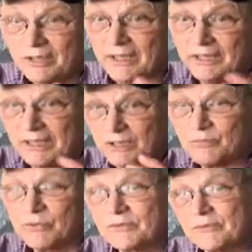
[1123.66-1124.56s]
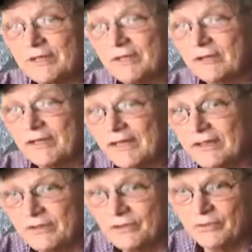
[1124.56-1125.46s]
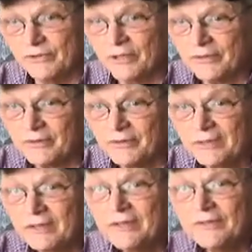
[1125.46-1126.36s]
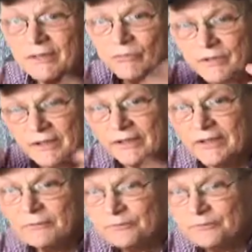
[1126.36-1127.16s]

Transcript: and each person being connected to another, that really